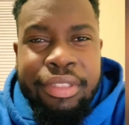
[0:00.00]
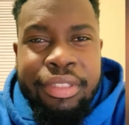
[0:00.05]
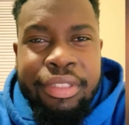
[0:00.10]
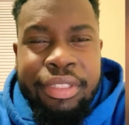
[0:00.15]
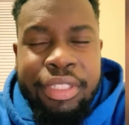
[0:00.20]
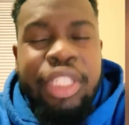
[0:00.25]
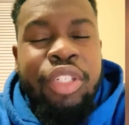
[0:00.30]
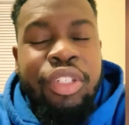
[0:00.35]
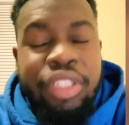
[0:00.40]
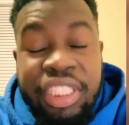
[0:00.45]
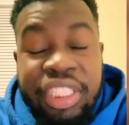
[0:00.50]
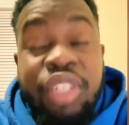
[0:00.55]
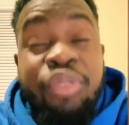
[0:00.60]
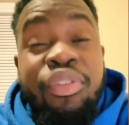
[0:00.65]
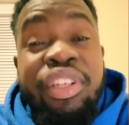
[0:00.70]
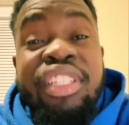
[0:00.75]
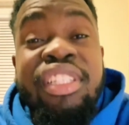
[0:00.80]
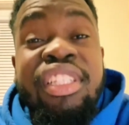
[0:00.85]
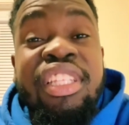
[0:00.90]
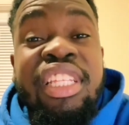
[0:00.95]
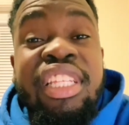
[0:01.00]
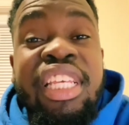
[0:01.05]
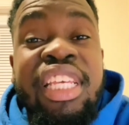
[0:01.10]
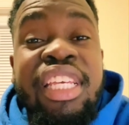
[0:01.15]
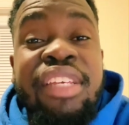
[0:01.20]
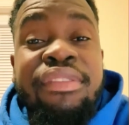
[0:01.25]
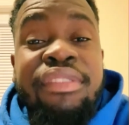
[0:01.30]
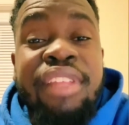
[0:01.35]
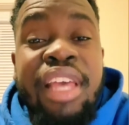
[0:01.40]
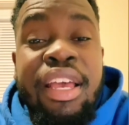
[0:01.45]
She, she ready to
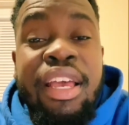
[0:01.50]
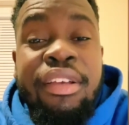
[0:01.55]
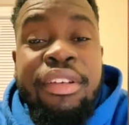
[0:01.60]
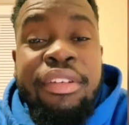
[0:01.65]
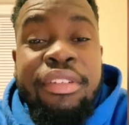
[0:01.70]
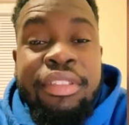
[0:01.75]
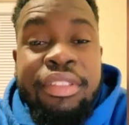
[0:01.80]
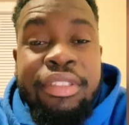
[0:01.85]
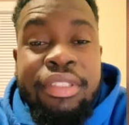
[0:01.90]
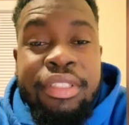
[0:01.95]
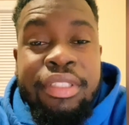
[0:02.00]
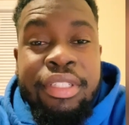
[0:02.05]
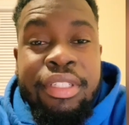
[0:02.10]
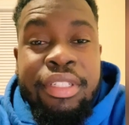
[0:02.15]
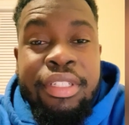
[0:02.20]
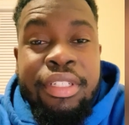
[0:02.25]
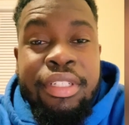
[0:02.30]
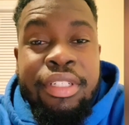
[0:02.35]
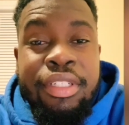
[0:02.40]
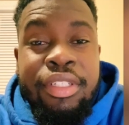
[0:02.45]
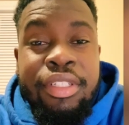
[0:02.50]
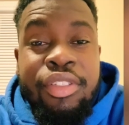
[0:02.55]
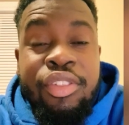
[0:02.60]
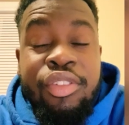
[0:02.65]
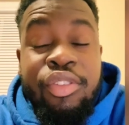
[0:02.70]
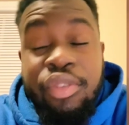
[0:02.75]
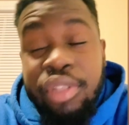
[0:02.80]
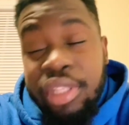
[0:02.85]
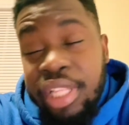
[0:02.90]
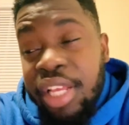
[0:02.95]
leave now.
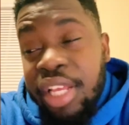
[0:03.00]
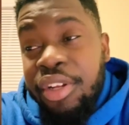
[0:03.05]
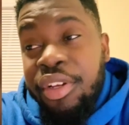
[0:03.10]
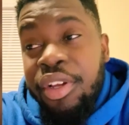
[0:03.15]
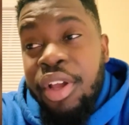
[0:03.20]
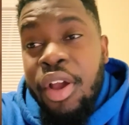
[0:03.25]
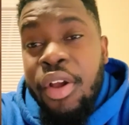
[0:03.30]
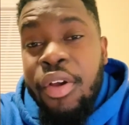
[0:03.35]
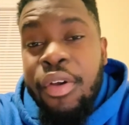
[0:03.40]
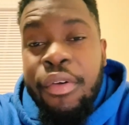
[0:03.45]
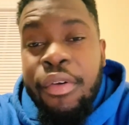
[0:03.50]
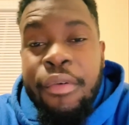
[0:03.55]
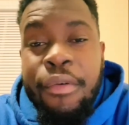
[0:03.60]
So let her go.